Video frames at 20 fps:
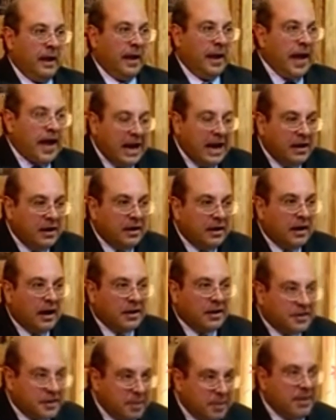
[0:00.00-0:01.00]
And
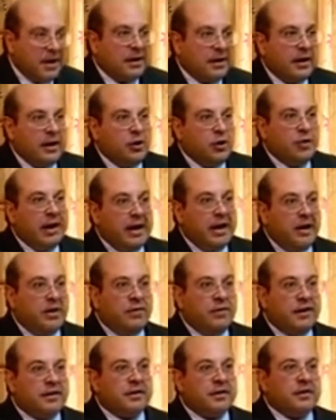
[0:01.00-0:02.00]
ultimately you end
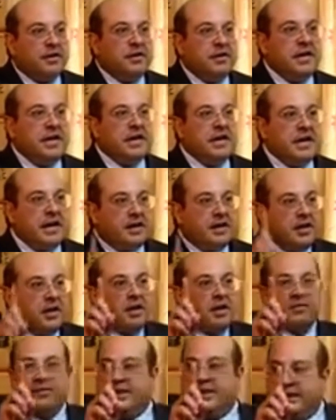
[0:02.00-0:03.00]
with dignity
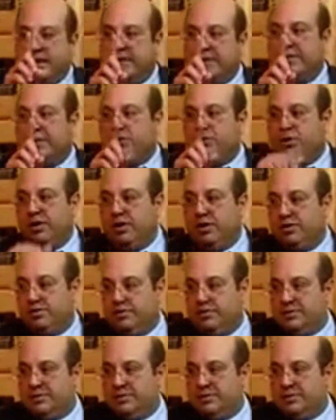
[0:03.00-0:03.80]
of the individual,